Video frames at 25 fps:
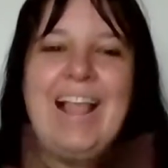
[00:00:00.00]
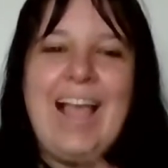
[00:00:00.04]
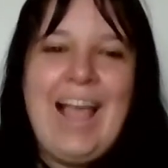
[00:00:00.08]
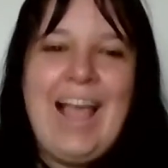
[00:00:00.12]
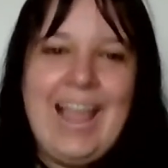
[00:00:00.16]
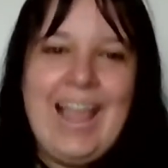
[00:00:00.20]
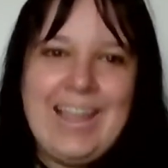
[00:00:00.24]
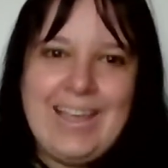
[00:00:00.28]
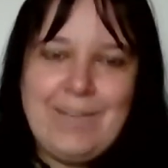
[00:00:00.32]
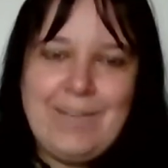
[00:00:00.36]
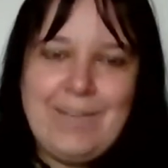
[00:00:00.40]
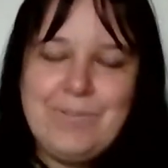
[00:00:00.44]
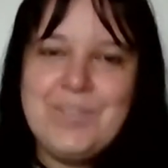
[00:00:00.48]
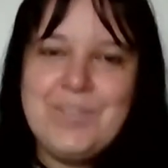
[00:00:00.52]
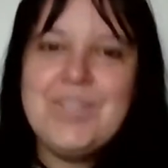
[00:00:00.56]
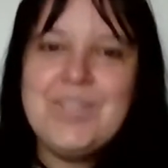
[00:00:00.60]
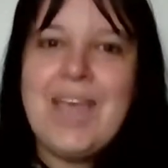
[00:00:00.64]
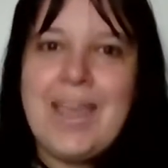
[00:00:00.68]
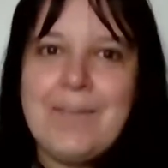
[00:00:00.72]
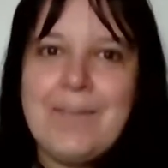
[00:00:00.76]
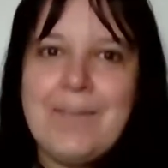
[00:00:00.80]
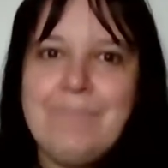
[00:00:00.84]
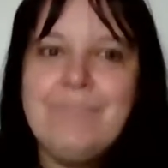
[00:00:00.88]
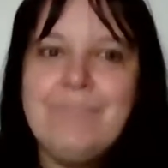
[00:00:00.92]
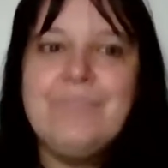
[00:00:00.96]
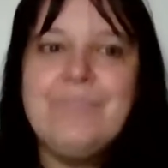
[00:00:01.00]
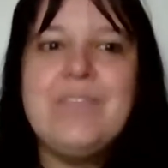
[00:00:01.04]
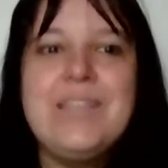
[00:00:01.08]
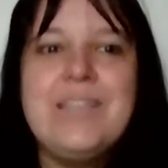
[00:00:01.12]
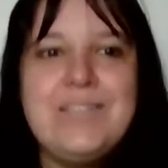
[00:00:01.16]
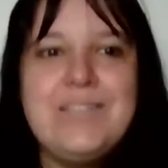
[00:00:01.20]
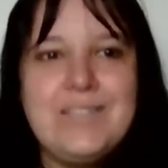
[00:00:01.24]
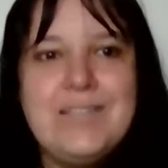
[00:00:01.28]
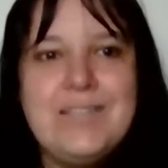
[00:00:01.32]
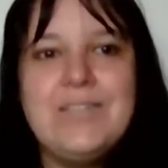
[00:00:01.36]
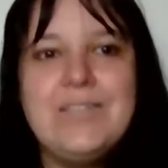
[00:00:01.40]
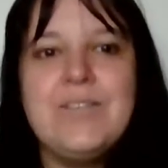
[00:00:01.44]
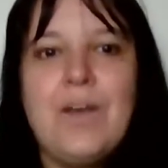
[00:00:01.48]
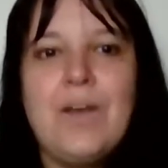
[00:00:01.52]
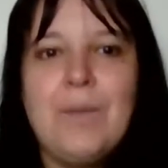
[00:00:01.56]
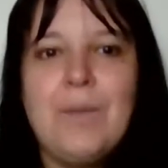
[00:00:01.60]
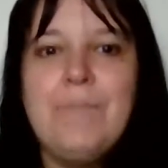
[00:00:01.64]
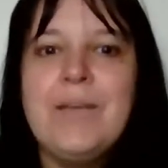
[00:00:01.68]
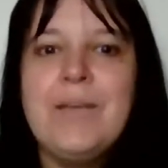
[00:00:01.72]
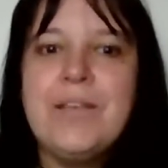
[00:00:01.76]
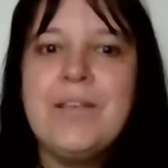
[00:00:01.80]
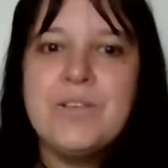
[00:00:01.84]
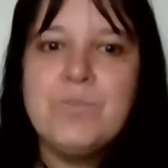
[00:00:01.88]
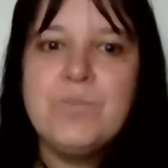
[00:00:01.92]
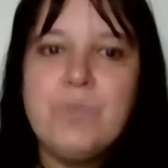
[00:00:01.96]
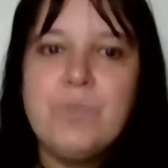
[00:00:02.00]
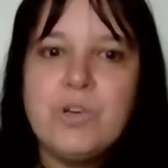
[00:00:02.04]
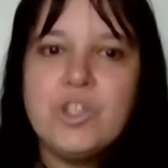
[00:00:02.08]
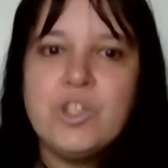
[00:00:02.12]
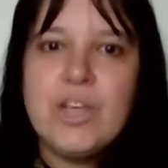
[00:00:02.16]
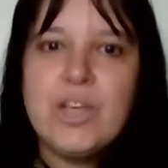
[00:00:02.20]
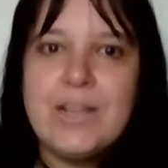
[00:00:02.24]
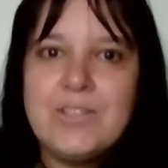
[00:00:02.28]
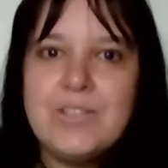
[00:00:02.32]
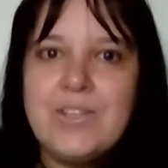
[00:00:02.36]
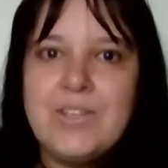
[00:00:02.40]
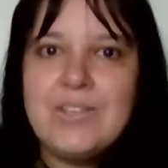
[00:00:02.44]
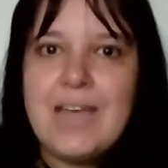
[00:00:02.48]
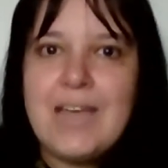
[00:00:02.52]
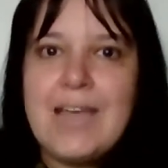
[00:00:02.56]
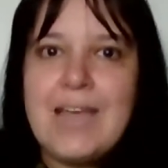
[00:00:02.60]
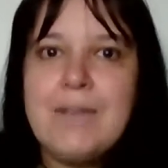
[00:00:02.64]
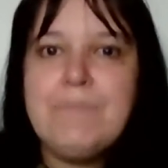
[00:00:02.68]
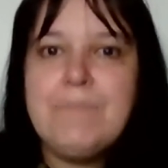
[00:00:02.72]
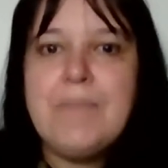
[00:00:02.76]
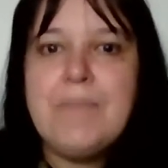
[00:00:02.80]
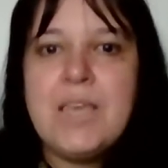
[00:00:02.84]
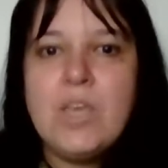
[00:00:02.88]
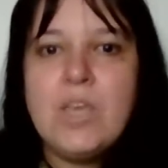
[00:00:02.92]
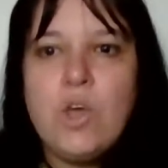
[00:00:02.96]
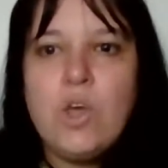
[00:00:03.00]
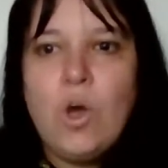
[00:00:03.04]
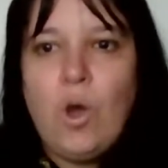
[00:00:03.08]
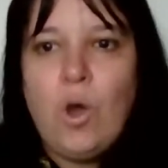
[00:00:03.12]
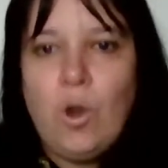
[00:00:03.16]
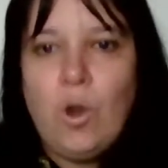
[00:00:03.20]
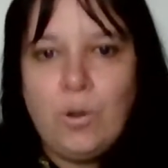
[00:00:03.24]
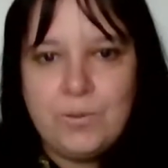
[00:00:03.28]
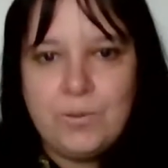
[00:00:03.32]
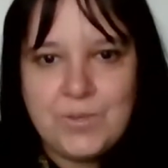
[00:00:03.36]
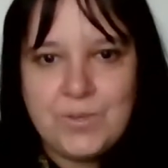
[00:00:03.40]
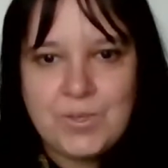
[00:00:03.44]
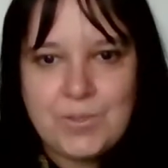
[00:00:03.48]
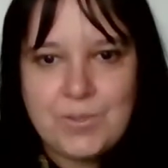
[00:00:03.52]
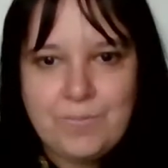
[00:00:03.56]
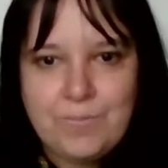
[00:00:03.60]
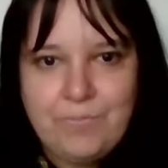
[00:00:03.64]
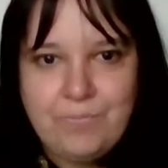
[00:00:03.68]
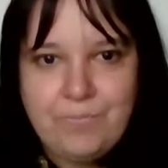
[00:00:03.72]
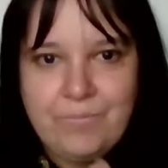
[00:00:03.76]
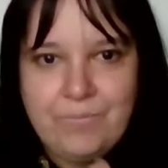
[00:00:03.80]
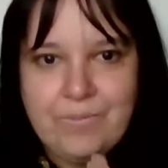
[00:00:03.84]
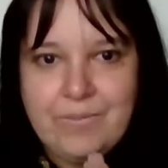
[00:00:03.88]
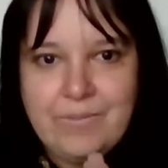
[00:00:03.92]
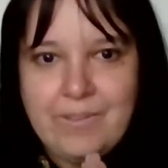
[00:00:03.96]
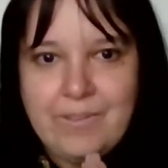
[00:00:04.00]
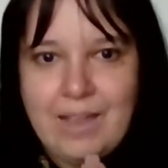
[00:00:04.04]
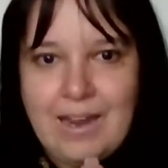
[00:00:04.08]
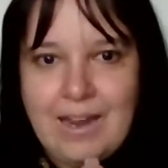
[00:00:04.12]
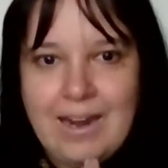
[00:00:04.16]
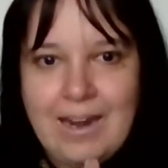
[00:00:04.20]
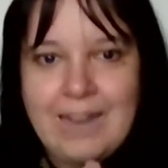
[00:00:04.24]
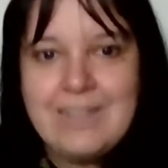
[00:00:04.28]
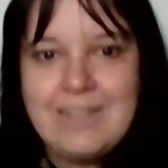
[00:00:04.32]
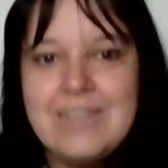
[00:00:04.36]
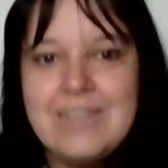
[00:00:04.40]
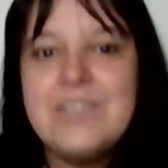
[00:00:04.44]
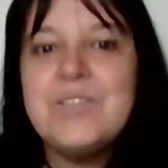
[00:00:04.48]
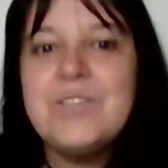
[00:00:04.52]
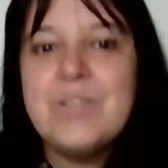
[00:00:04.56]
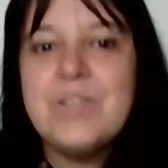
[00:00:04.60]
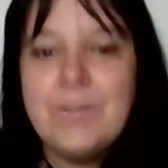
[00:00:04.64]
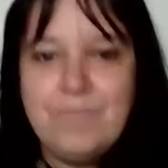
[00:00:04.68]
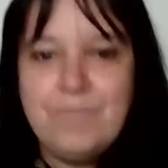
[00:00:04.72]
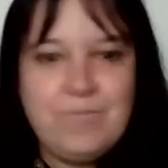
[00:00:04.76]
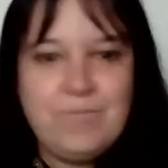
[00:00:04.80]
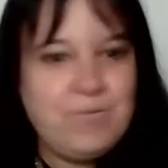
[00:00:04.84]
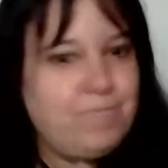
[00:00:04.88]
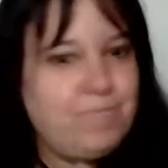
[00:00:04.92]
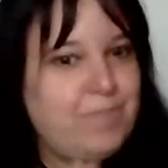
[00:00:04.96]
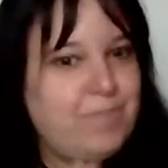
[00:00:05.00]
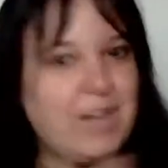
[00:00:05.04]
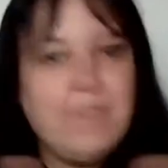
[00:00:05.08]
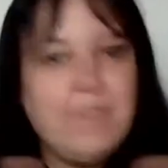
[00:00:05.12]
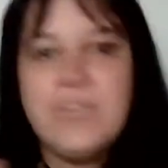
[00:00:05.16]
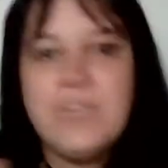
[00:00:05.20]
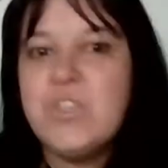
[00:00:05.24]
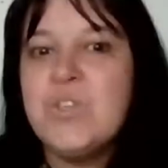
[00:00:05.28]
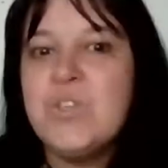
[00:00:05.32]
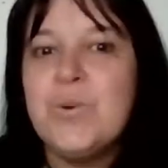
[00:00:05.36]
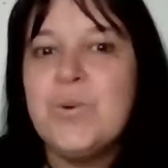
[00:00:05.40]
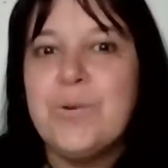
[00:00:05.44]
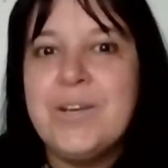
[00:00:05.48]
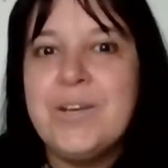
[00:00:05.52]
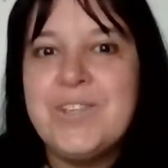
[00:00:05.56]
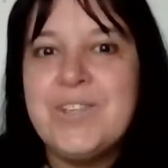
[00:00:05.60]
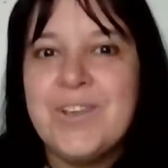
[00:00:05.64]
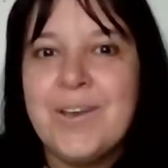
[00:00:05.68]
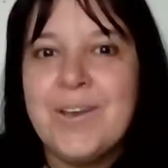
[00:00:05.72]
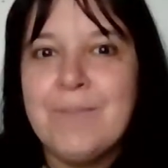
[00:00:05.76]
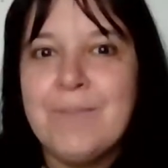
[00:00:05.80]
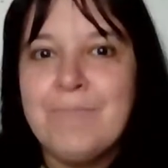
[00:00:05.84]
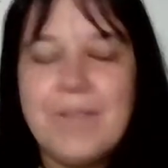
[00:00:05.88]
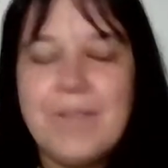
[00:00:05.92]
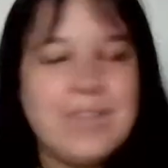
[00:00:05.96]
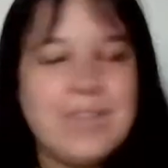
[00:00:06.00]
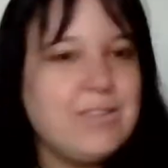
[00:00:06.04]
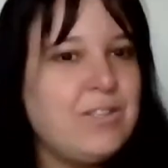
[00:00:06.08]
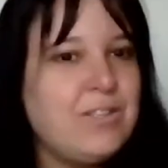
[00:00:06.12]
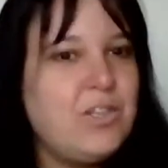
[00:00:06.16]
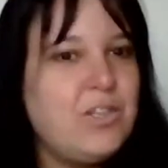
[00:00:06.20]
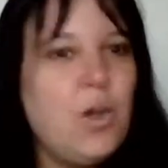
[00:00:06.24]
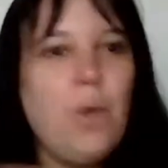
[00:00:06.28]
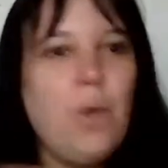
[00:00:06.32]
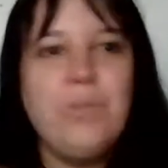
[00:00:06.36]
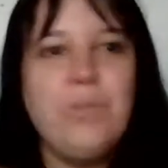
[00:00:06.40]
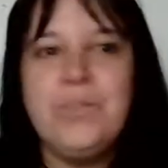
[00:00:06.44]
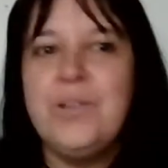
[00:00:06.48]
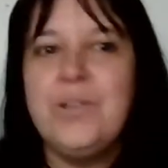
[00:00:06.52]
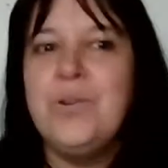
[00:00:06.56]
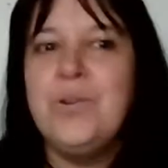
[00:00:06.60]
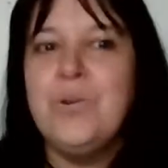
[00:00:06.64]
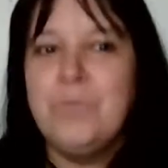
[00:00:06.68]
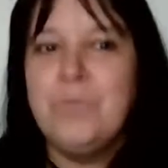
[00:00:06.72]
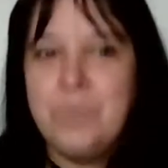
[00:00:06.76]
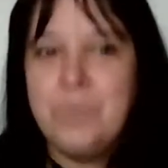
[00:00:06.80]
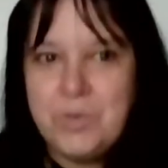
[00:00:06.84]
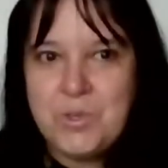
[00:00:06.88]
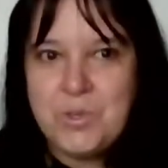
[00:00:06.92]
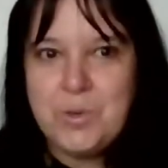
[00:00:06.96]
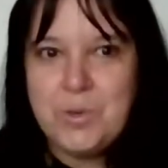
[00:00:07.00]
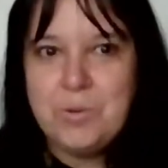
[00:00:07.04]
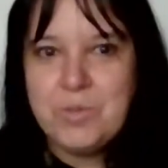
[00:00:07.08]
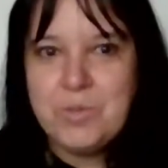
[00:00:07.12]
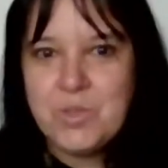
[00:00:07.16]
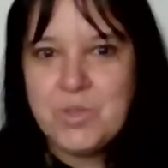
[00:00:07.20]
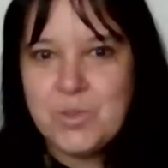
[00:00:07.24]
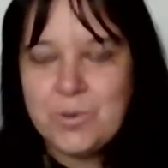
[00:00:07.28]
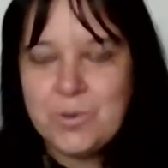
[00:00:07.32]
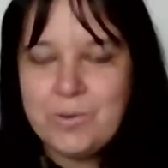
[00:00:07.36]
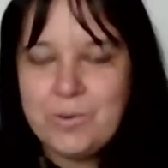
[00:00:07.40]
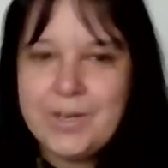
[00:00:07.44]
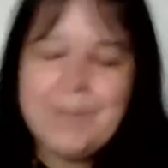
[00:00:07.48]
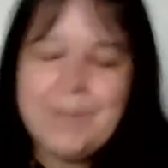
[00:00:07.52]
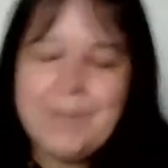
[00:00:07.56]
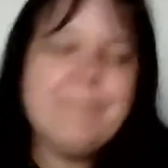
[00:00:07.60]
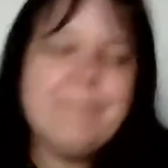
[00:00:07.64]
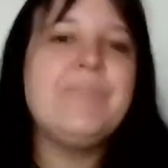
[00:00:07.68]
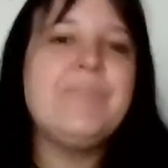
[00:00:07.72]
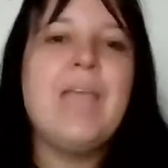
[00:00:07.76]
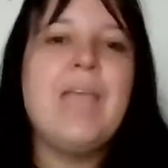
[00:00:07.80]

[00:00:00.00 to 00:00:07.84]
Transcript: like I was saying, this is our biggest project to date because, and is a bit of a story time, but not the normal sort of story.